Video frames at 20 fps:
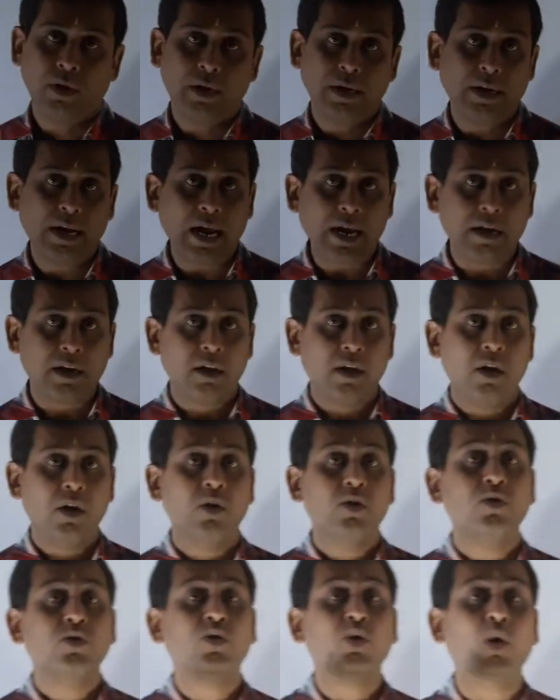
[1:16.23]
right?
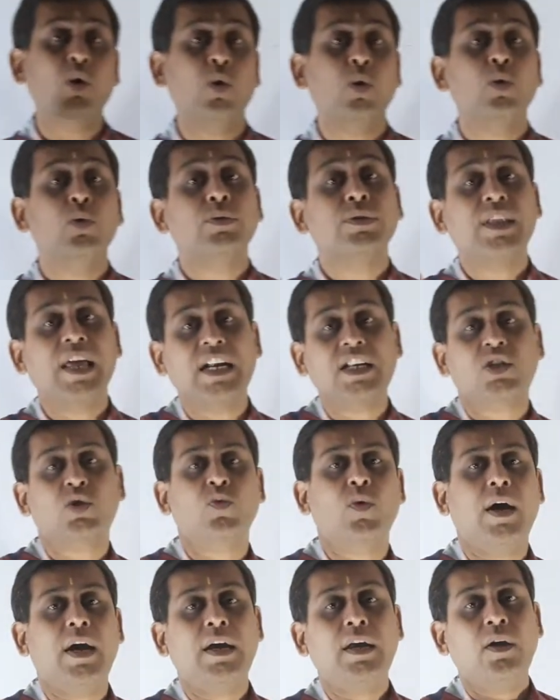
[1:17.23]
So that's
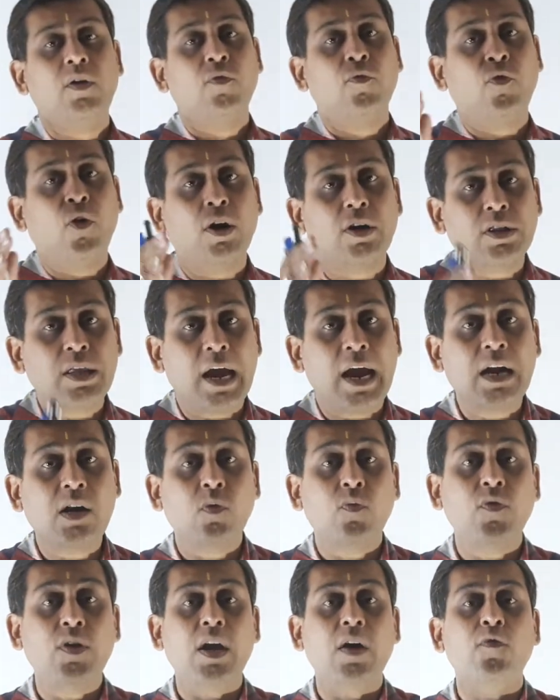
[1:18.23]
why for
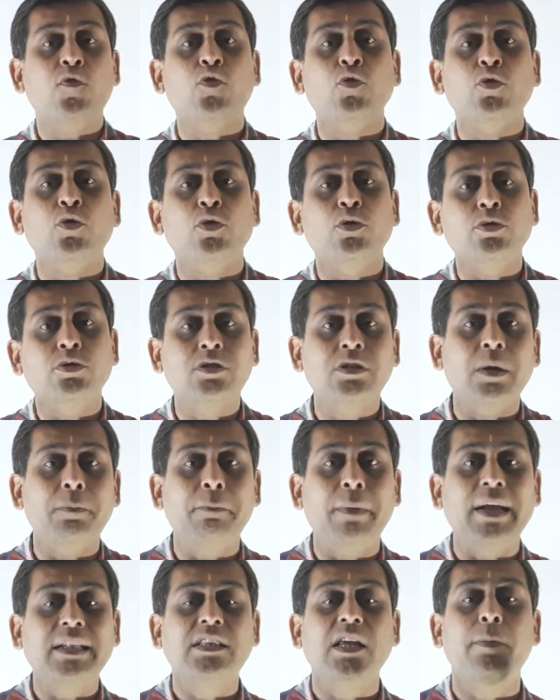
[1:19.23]
that we have to use the
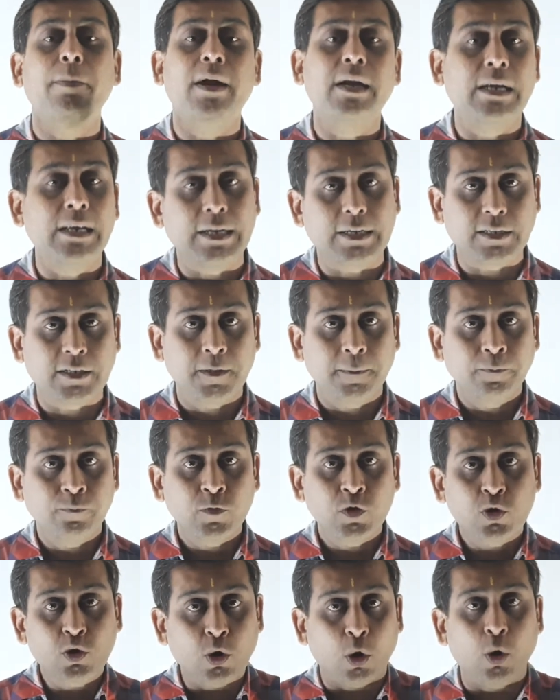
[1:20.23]
mathematics.
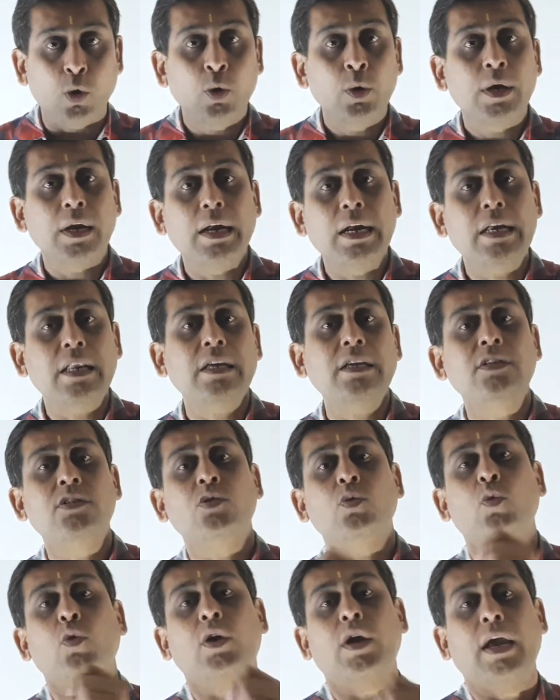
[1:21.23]
So it
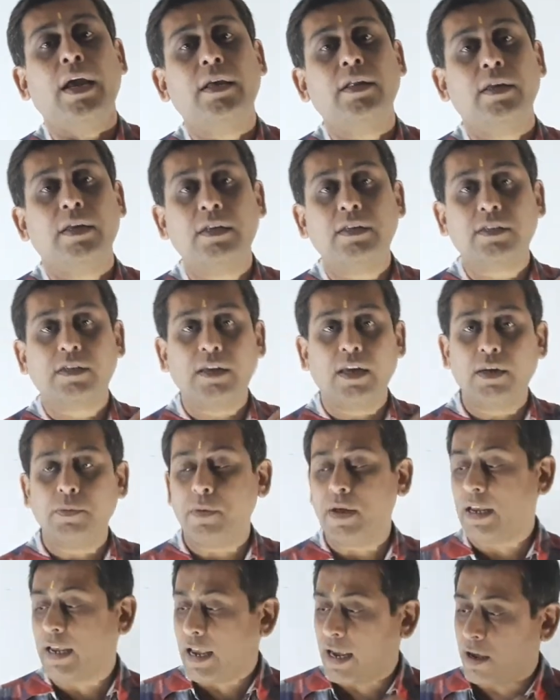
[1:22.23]
can
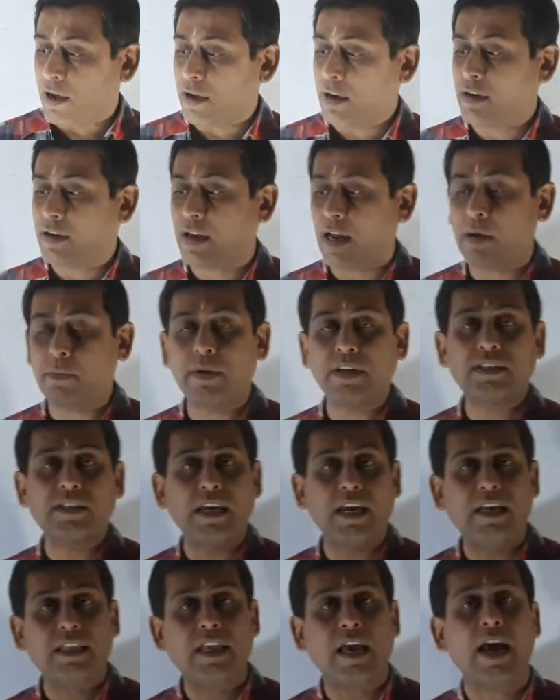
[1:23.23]
be
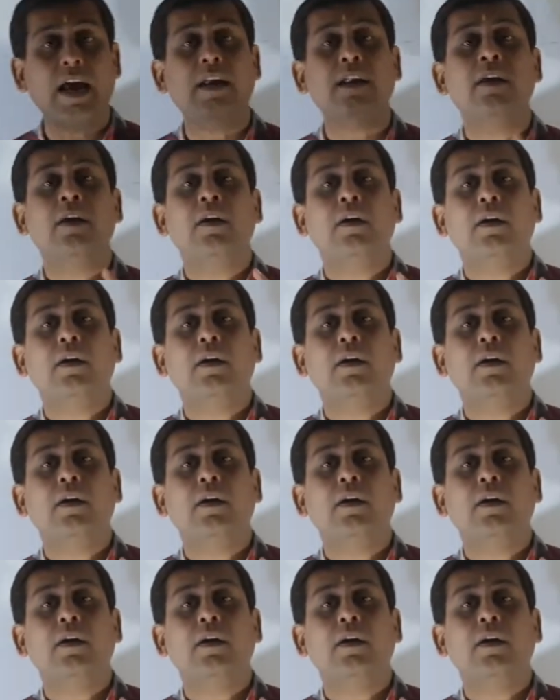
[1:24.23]
say that